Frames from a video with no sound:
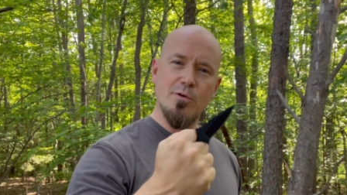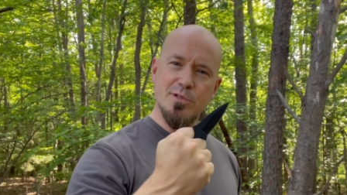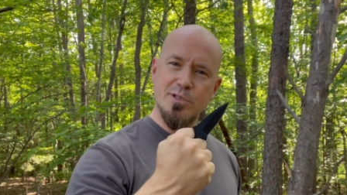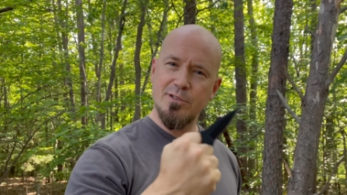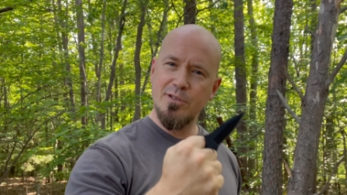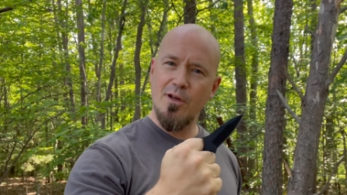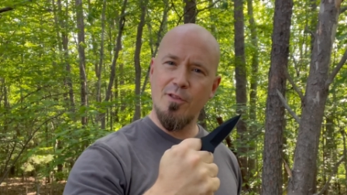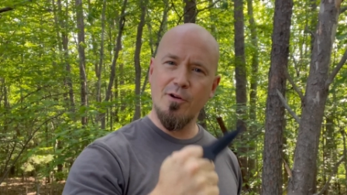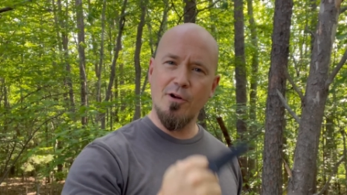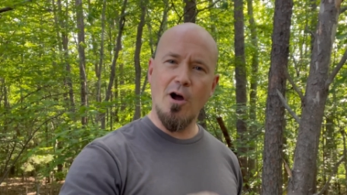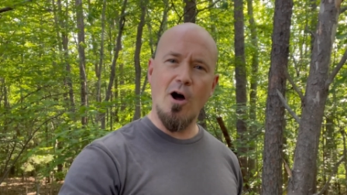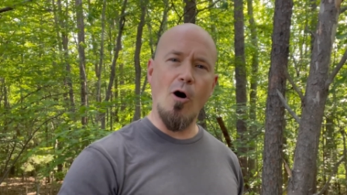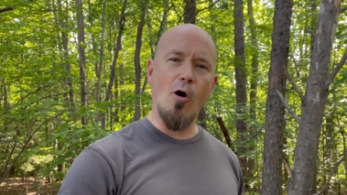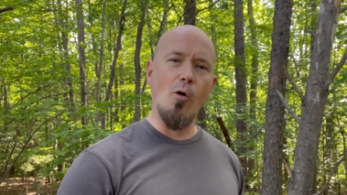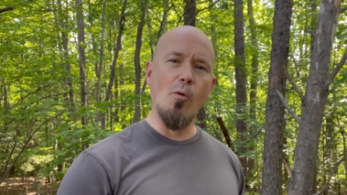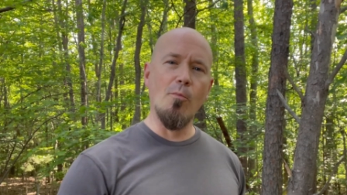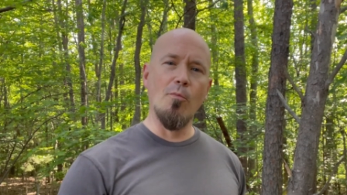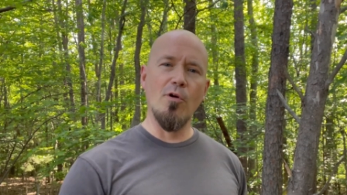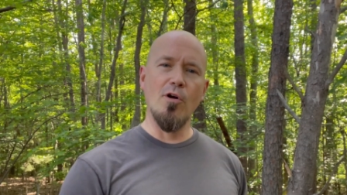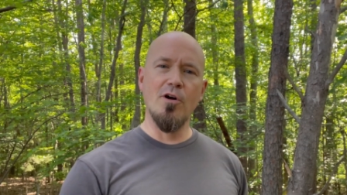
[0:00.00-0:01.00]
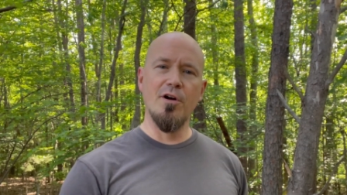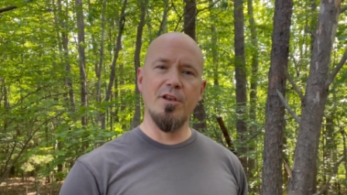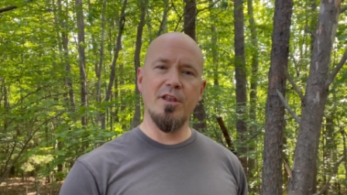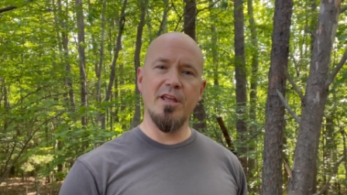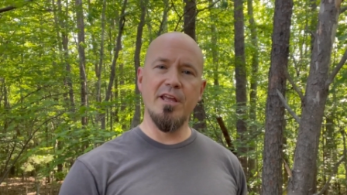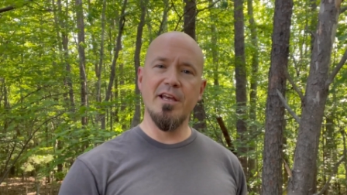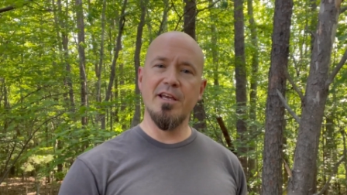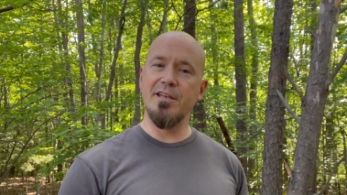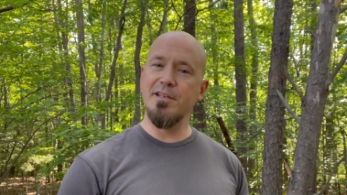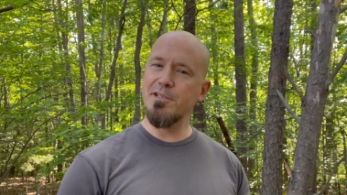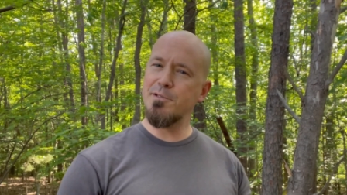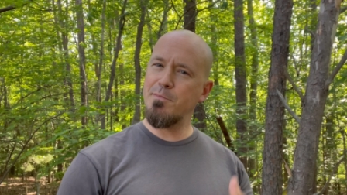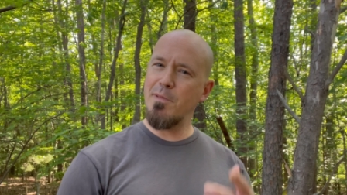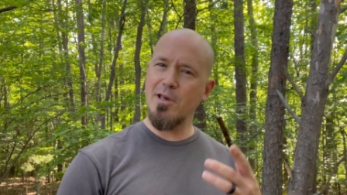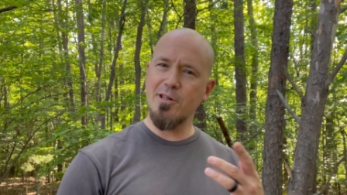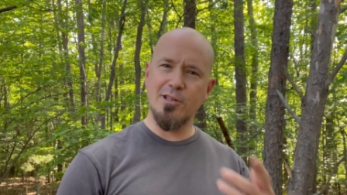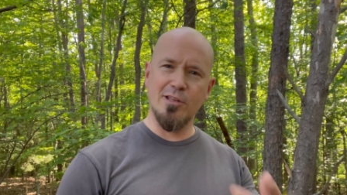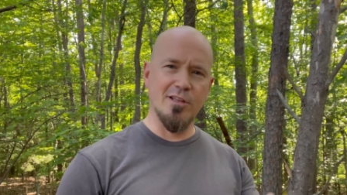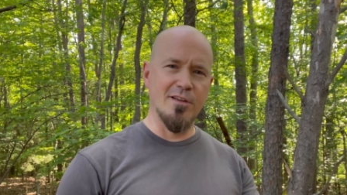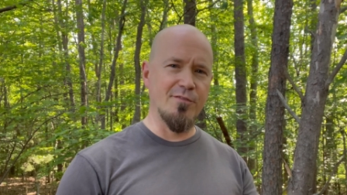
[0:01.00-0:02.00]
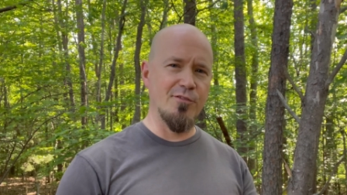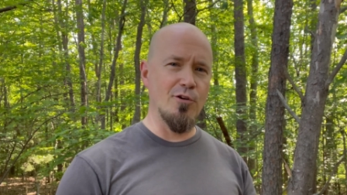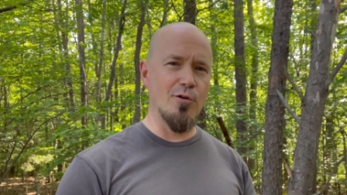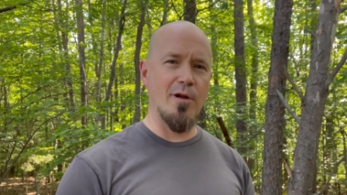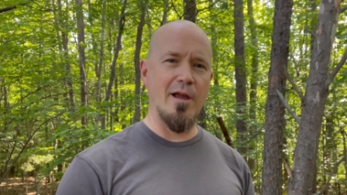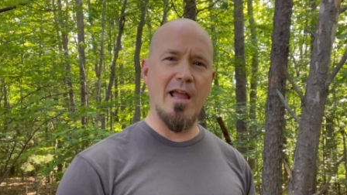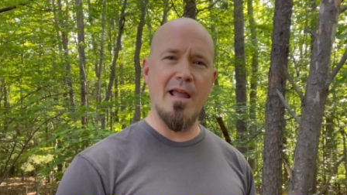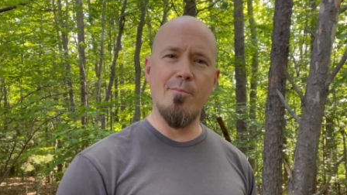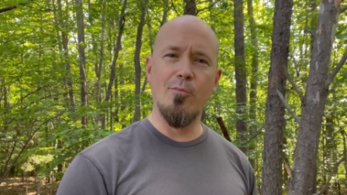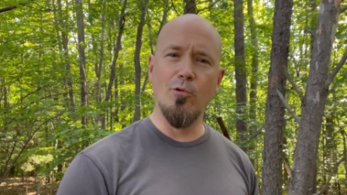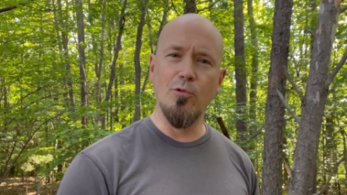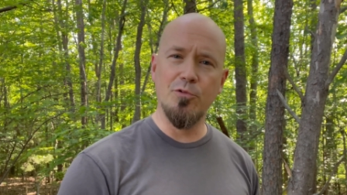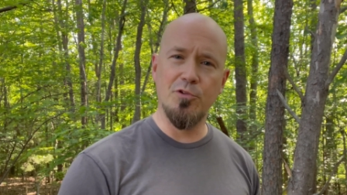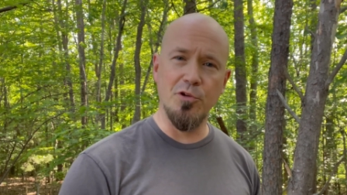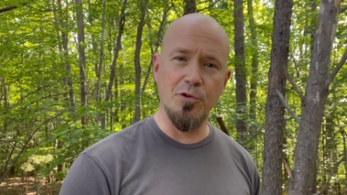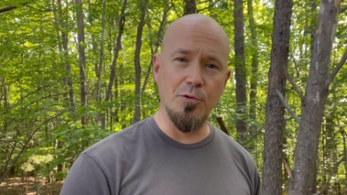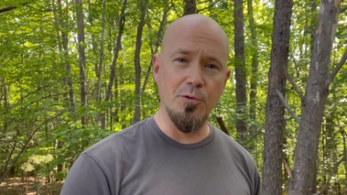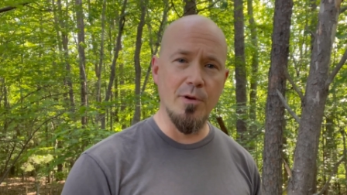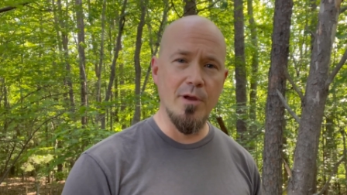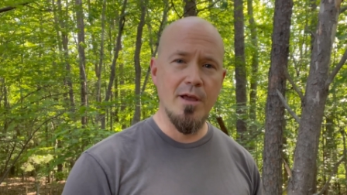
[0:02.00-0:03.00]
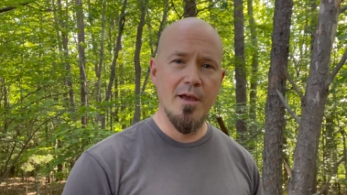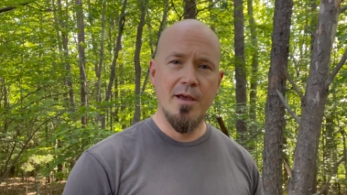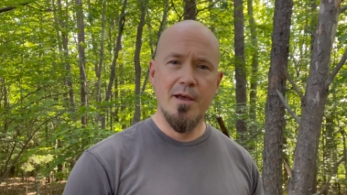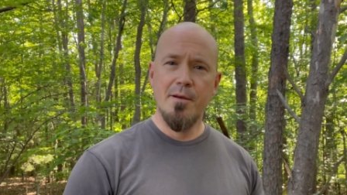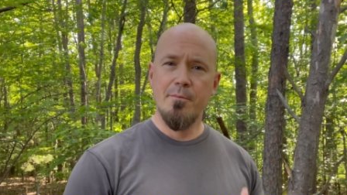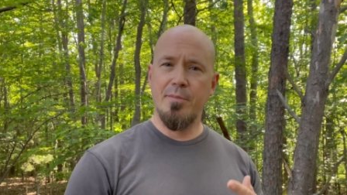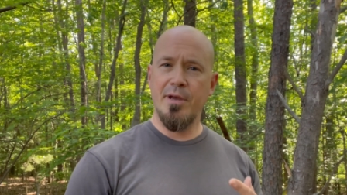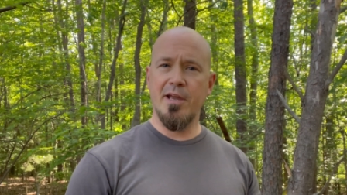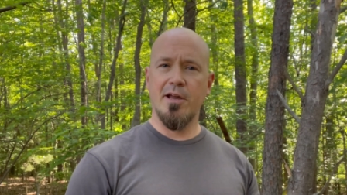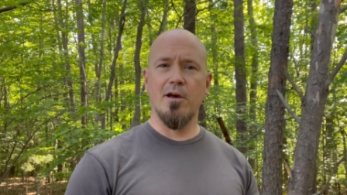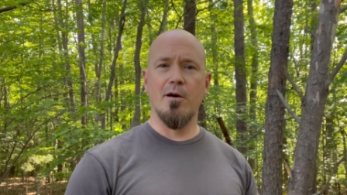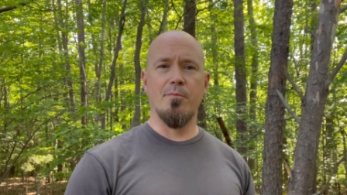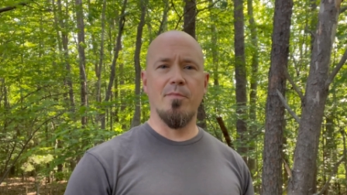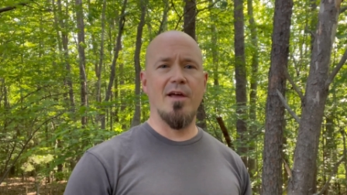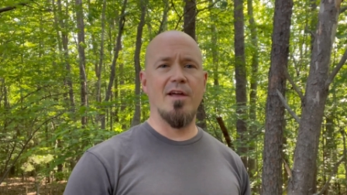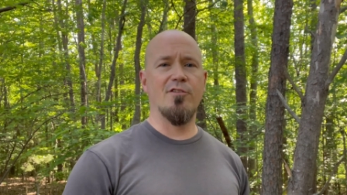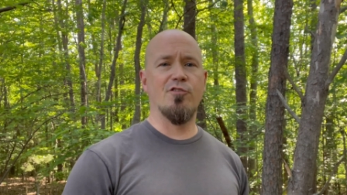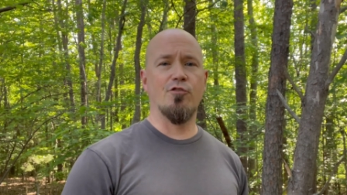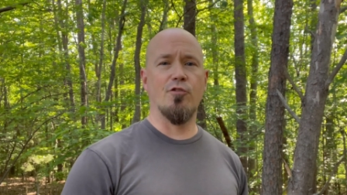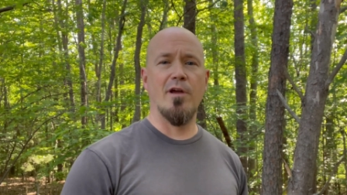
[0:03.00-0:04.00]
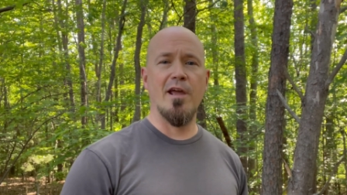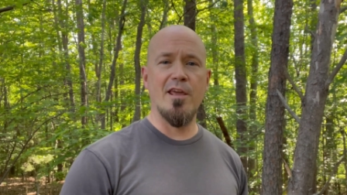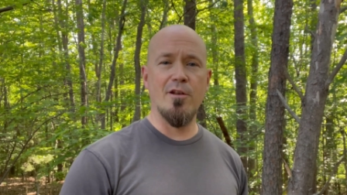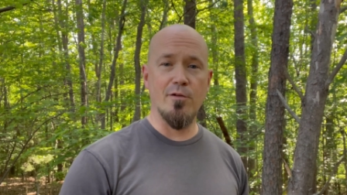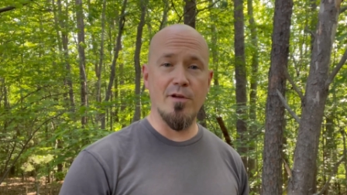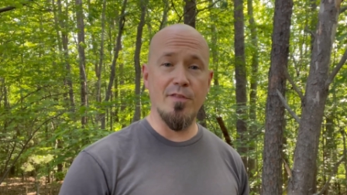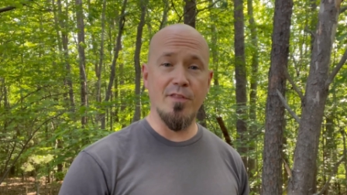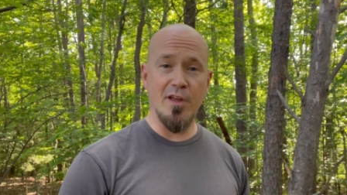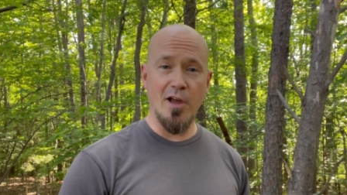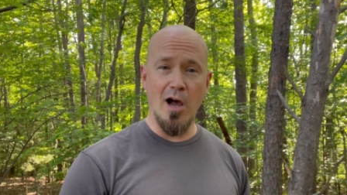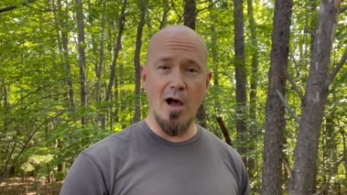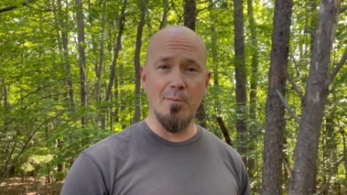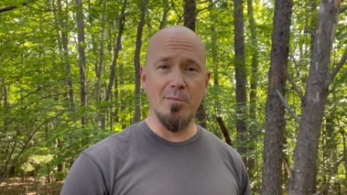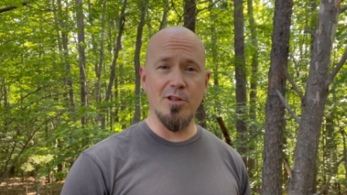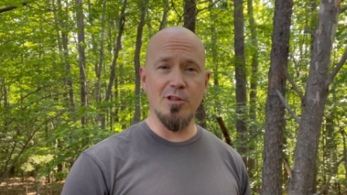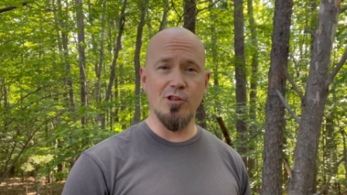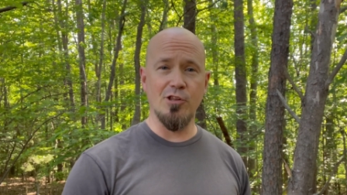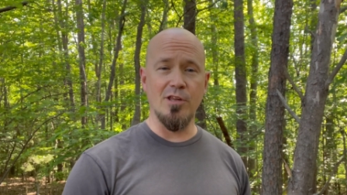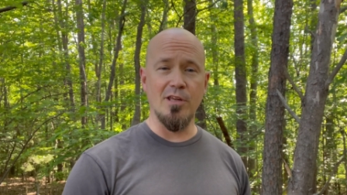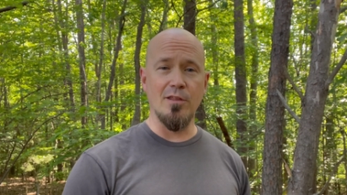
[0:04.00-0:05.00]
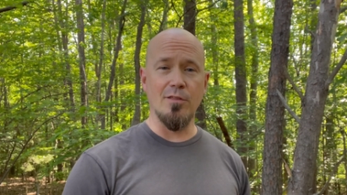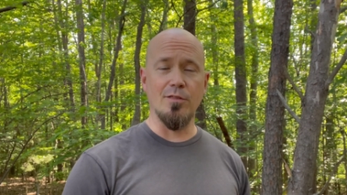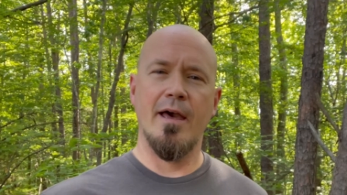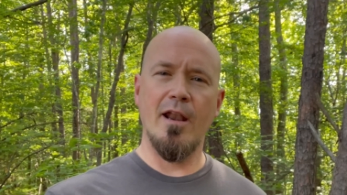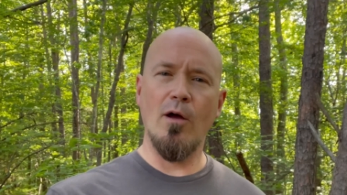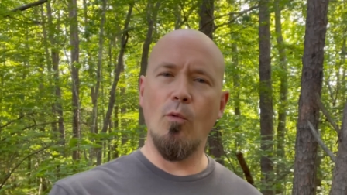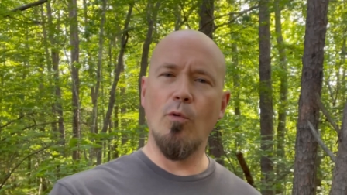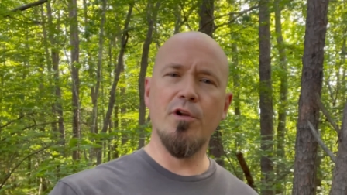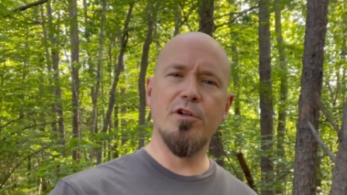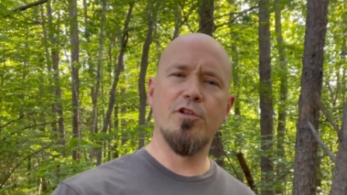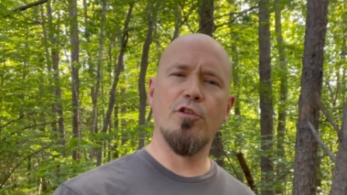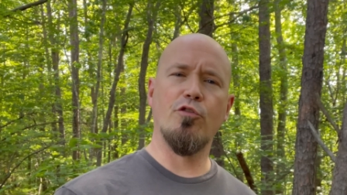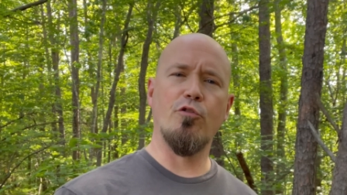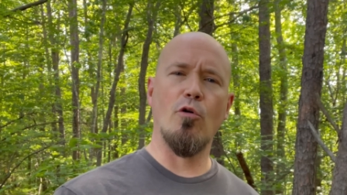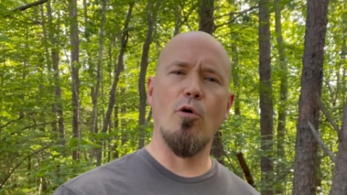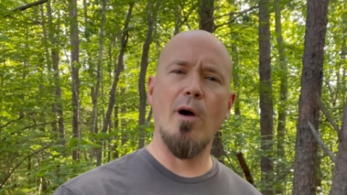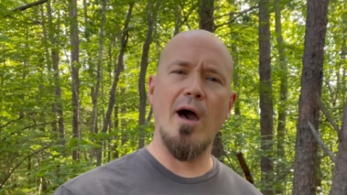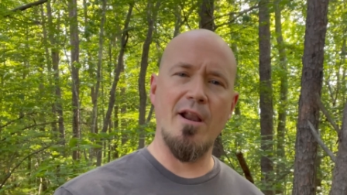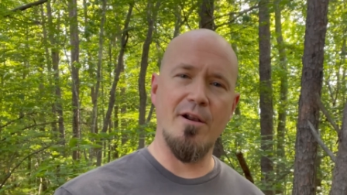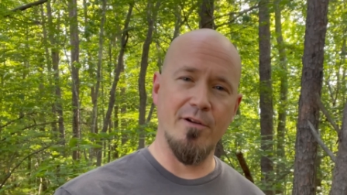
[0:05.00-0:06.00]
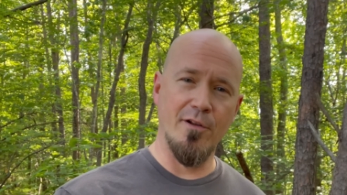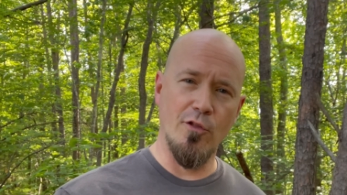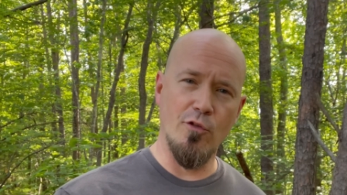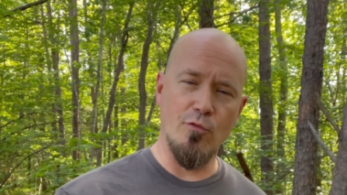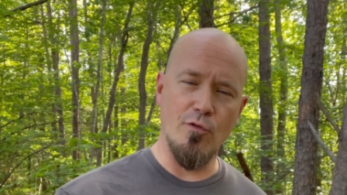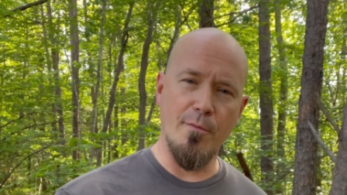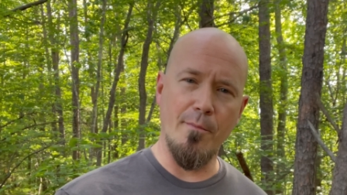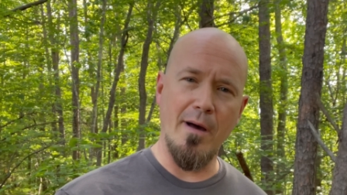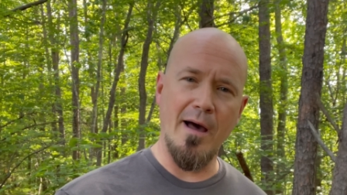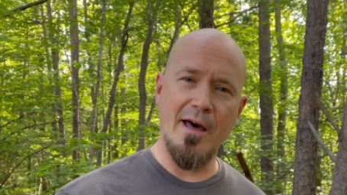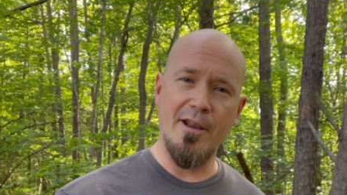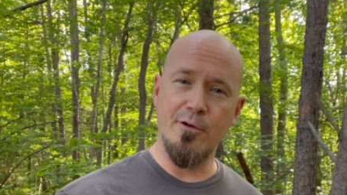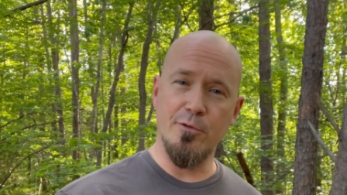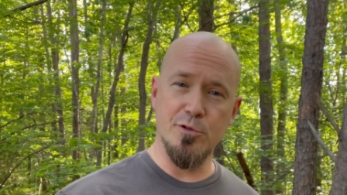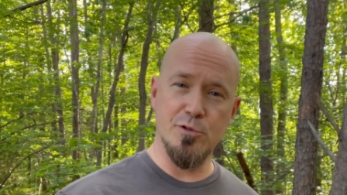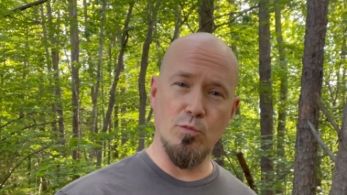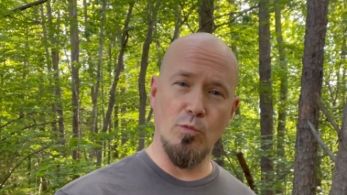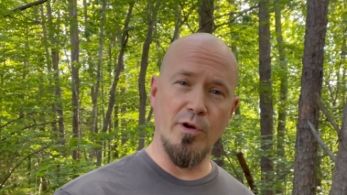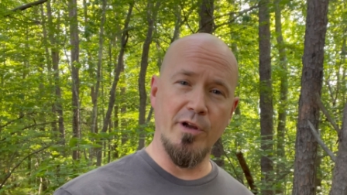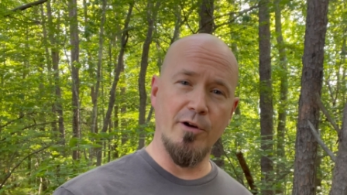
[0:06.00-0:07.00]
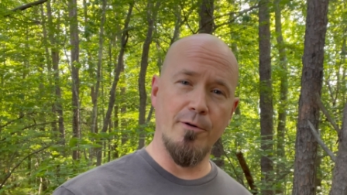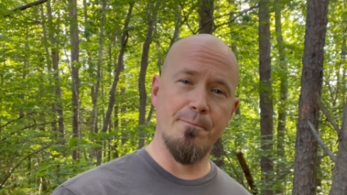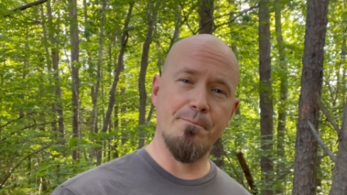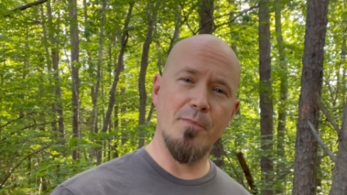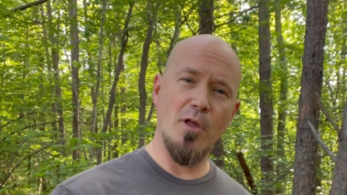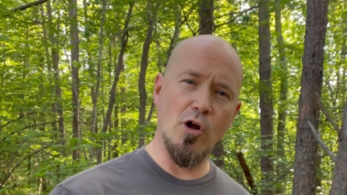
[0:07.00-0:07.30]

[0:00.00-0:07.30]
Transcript: is another home run hit, especially if you're able to pick up that trainer and the Omni sheath. And I wanted to throw out another reminder as well.